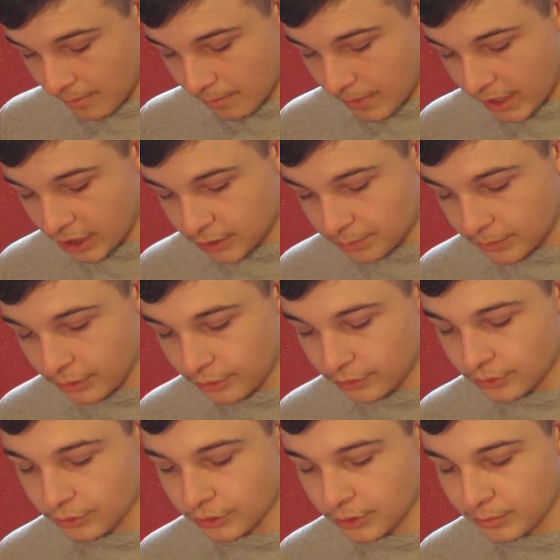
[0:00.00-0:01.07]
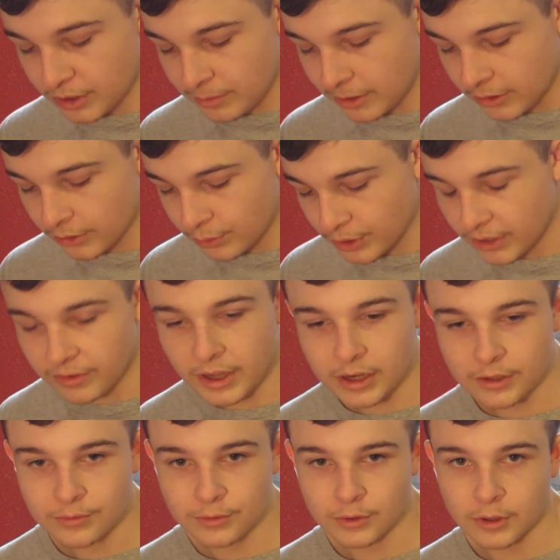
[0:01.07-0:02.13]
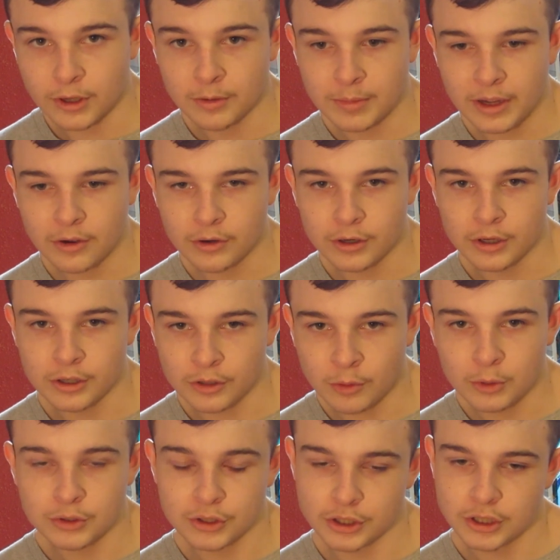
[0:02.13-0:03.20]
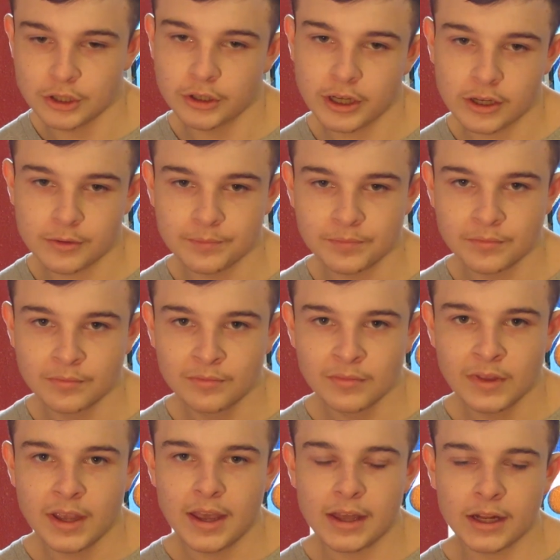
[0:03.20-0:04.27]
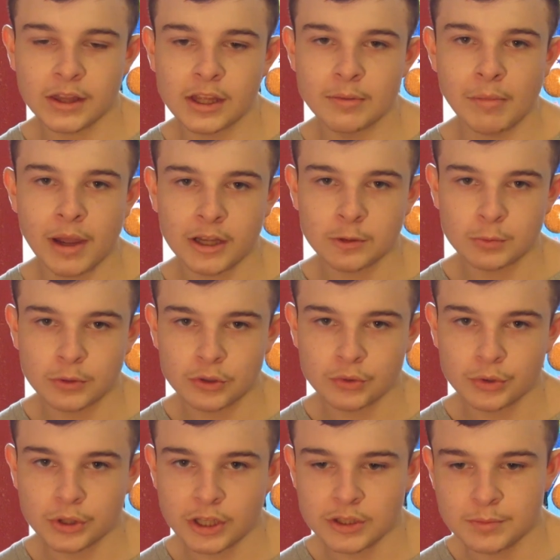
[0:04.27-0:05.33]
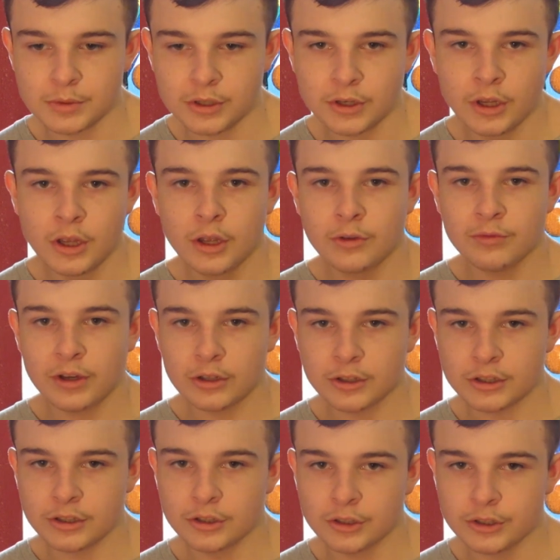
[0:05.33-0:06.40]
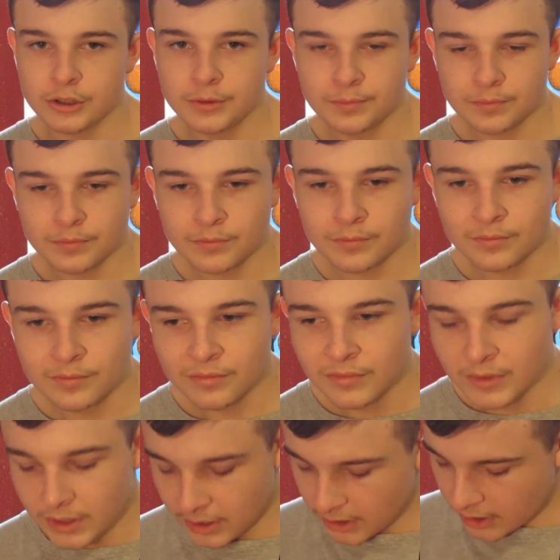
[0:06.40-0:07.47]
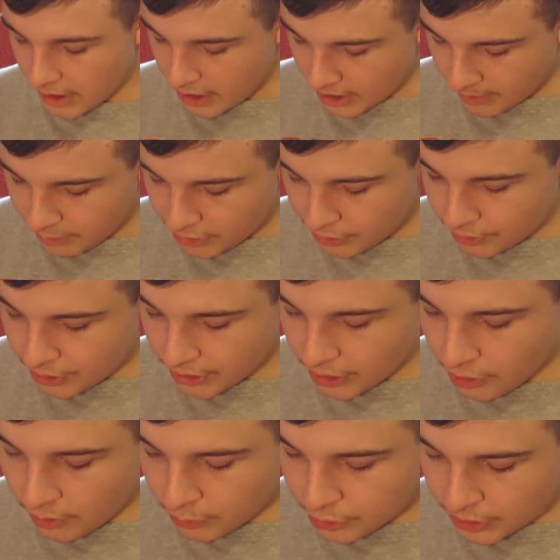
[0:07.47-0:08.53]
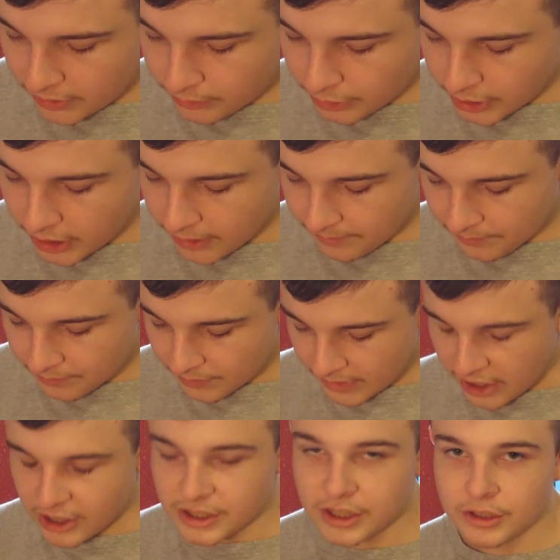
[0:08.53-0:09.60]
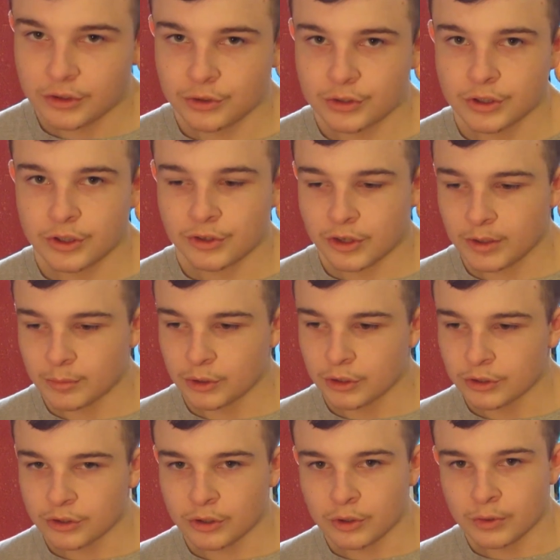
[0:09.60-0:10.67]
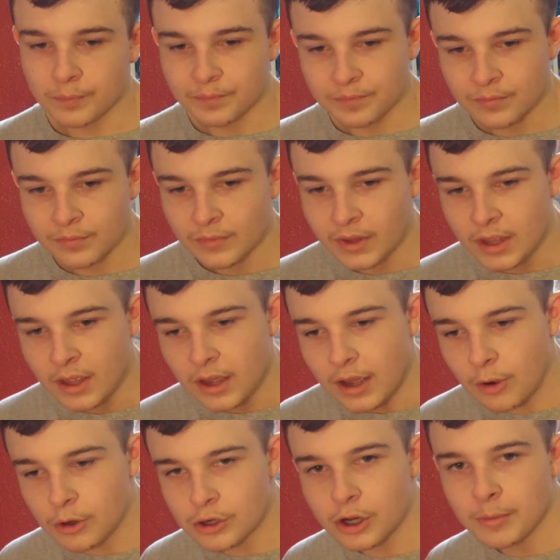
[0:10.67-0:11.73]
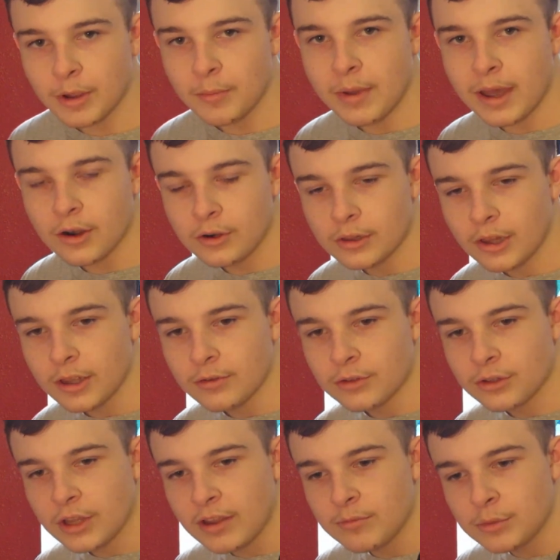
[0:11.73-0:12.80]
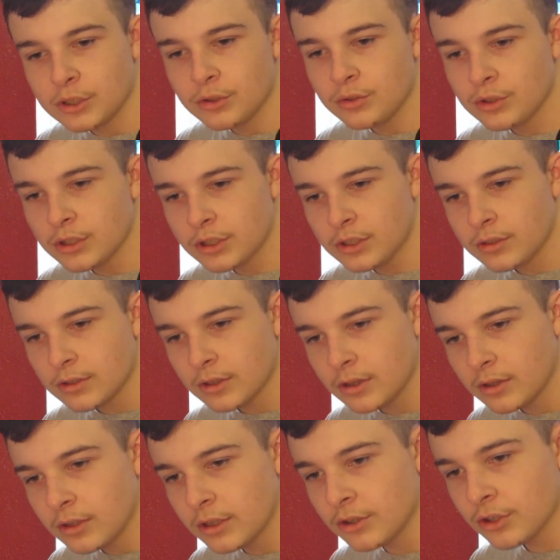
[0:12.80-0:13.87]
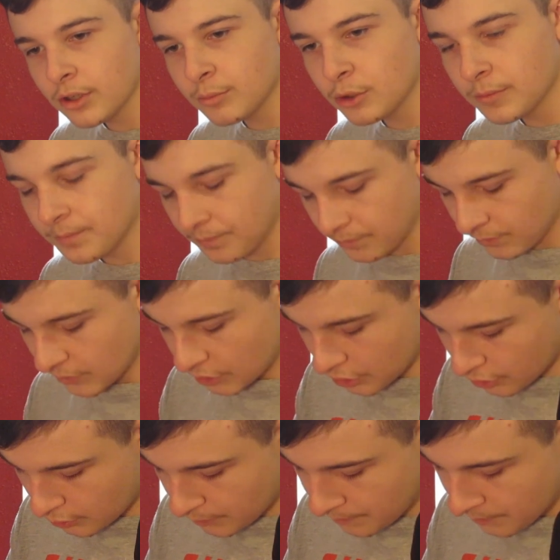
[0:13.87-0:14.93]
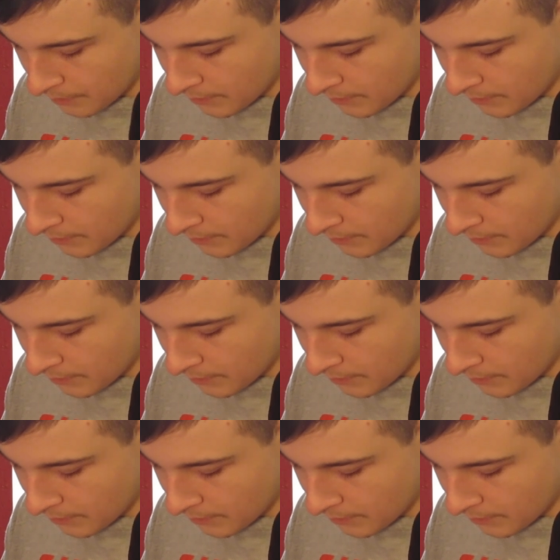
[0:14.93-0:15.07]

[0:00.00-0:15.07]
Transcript: my experience with the Mi Band 3, I've had it for about almost a year now, and I think my experience with it has been fairly good, and I've been using it almost every day. Now, I didn't use it in the summer, so I want to talk about battery life since I haven't been using it in the summer. So,